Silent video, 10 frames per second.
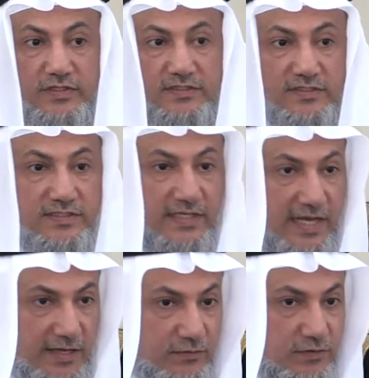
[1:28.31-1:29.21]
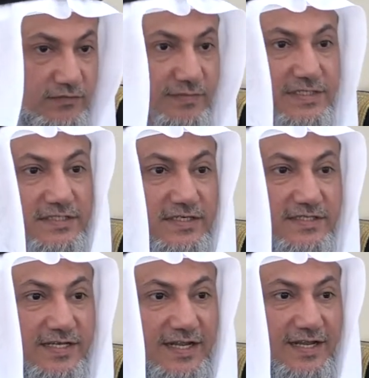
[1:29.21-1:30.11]
It is the language of the Messenger
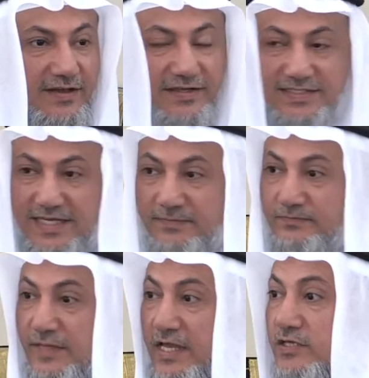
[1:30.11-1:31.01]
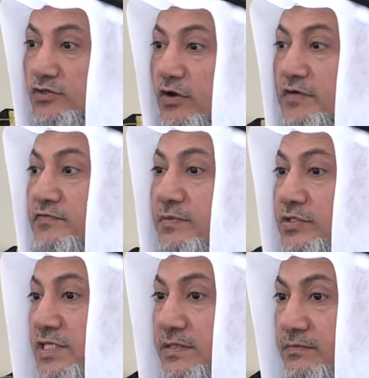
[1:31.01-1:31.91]
So every
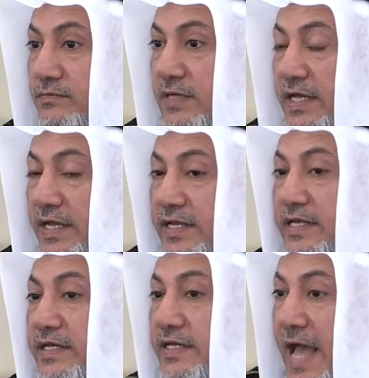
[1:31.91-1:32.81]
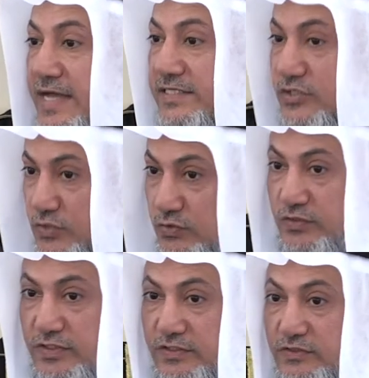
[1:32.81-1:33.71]
Muslim it, it has a
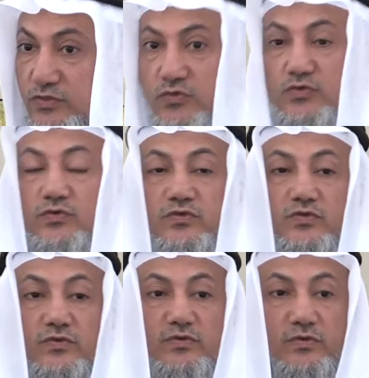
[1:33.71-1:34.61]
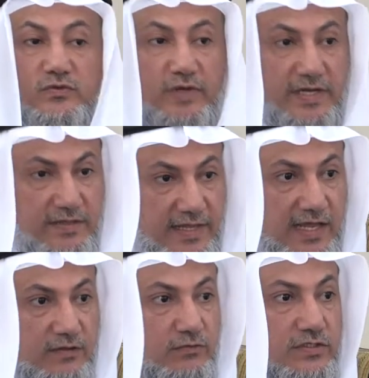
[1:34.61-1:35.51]
duty to, to, to learn the
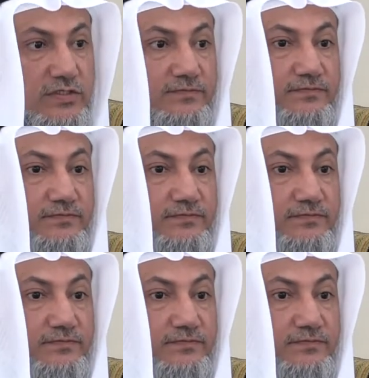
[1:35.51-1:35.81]
language